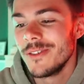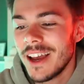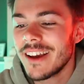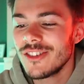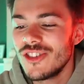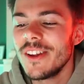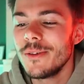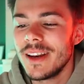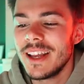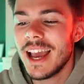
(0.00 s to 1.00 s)
Like,
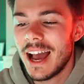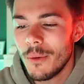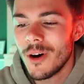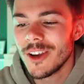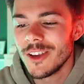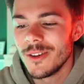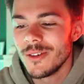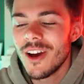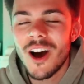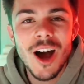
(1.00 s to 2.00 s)
genuinely, how are
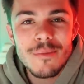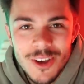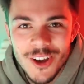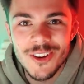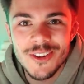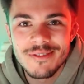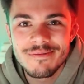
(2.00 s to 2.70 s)
you? I'm good.